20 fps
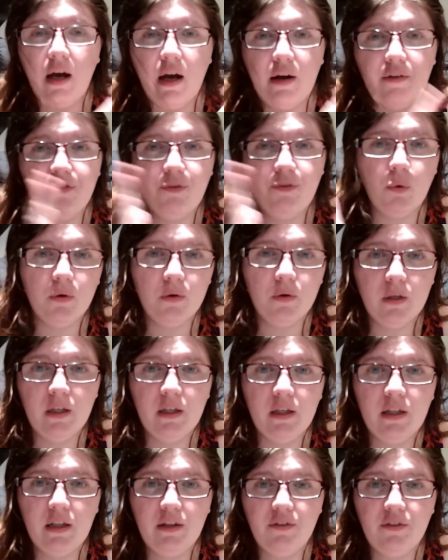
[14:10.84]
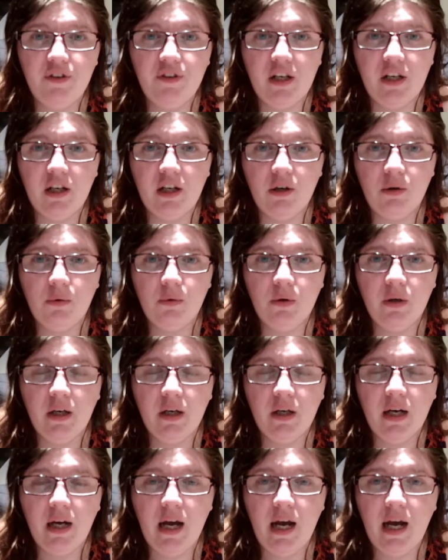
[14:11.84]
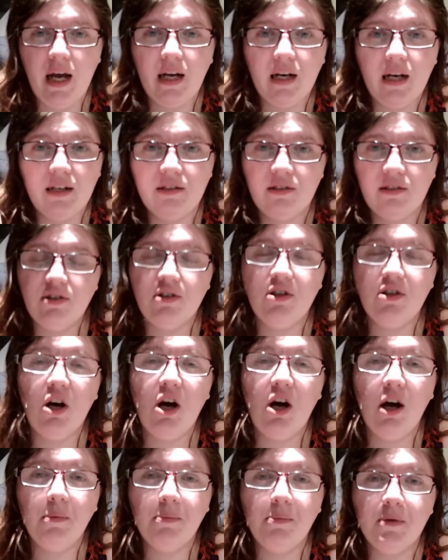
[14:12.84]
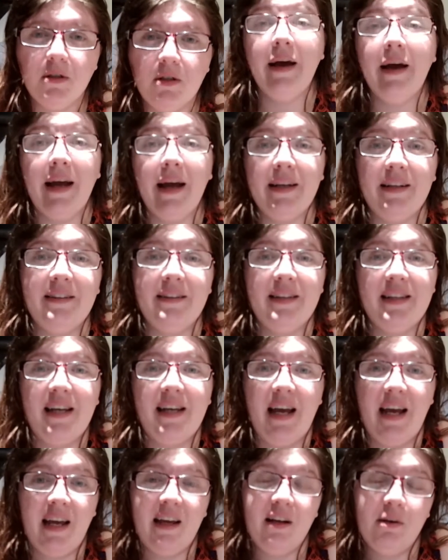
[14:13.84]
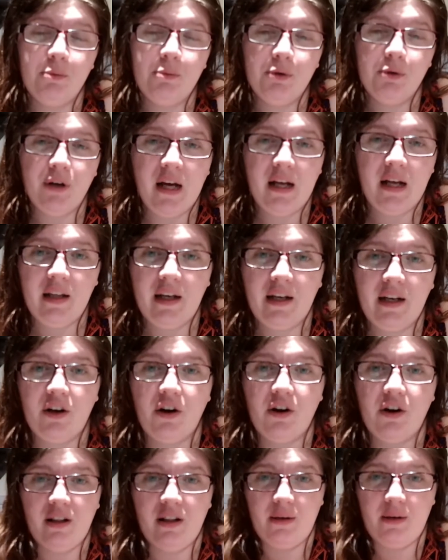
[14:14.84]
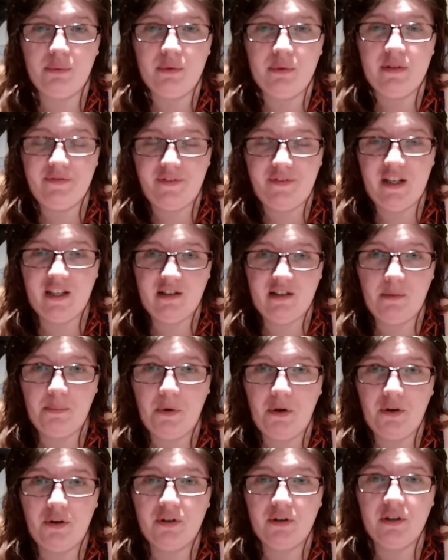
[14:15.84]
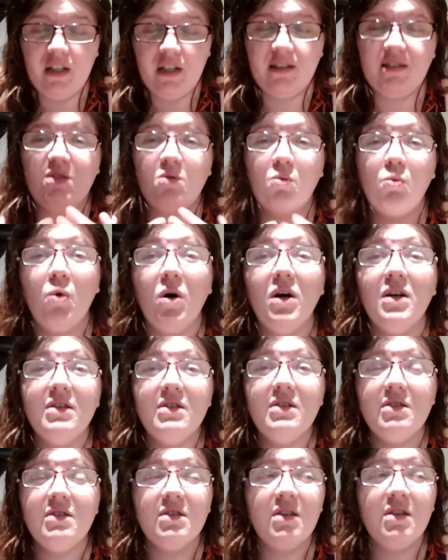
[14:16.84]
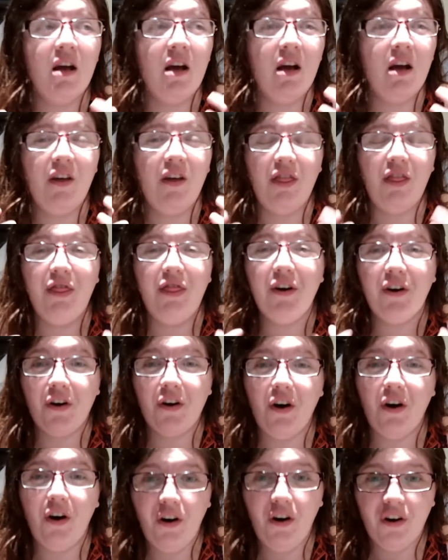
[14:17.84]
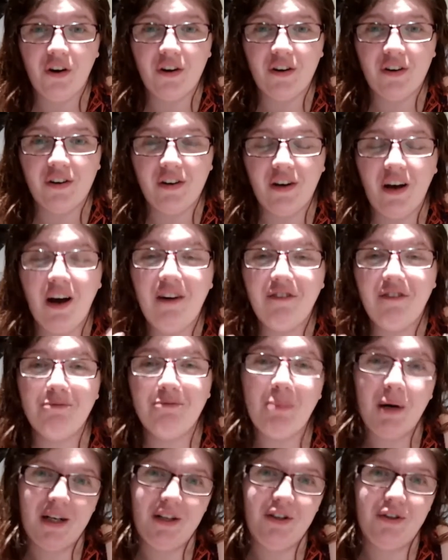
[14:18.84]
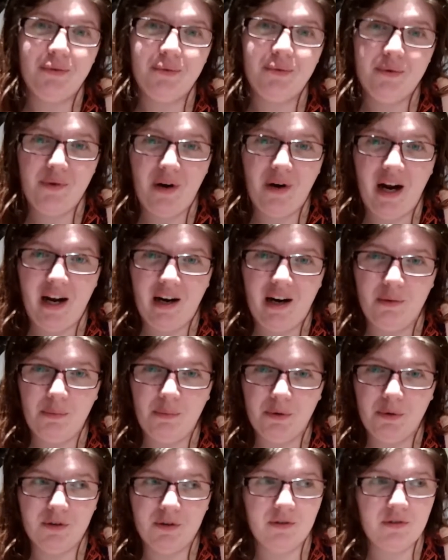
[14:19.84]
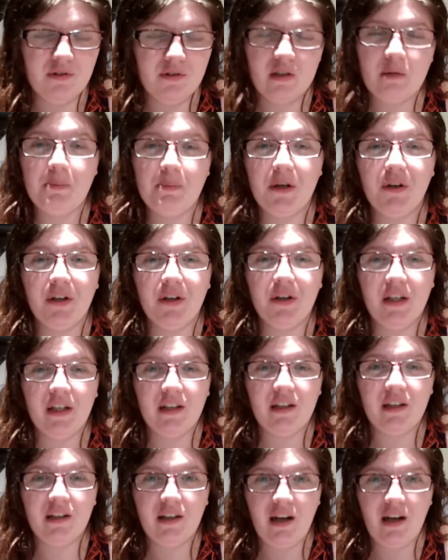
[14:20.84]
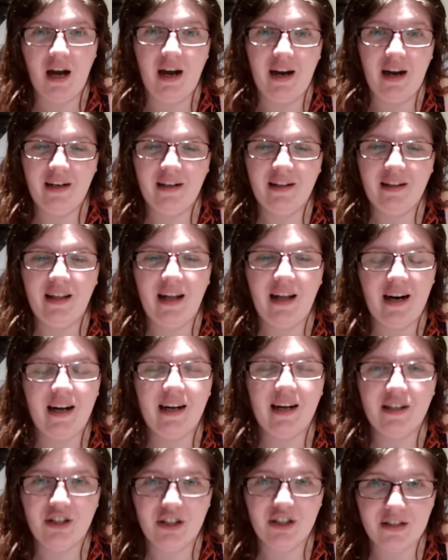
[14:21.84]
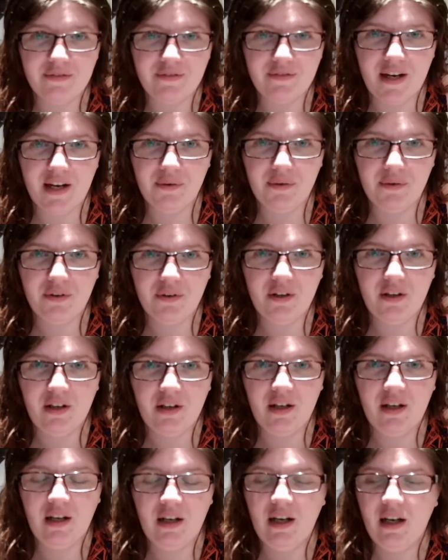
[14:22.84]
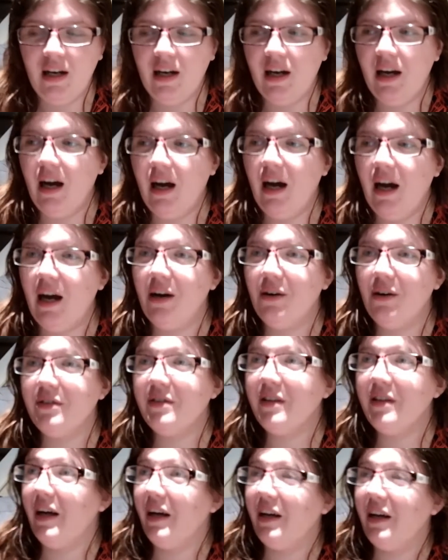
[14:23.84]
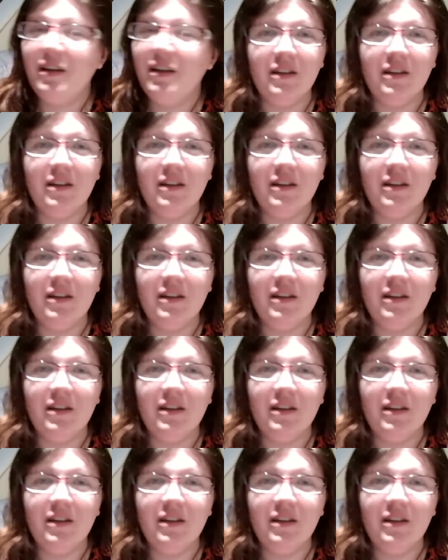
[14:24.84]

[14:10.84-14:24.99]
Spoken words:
forwarded in the video and I stopped. And the Animal Ally card that was face up on her desk was the card of my new animal spirit guide that I had just found. And I was like,